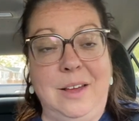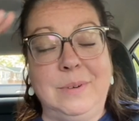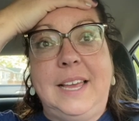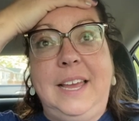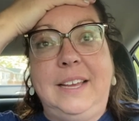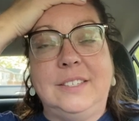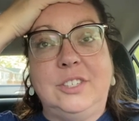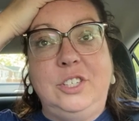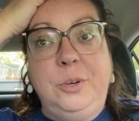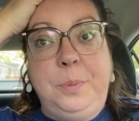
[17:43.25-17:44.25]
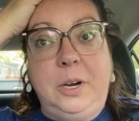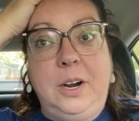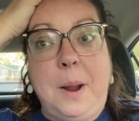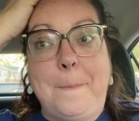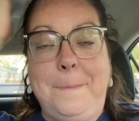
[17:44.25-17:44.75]
It was a
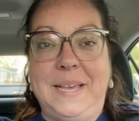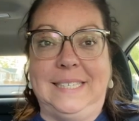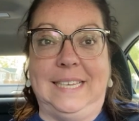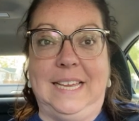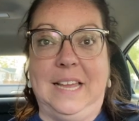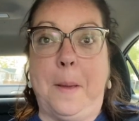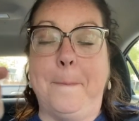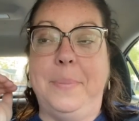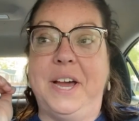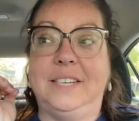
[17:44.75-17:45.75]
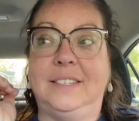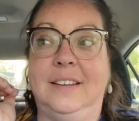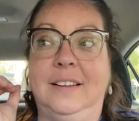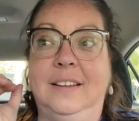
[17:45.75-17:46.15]
super busy but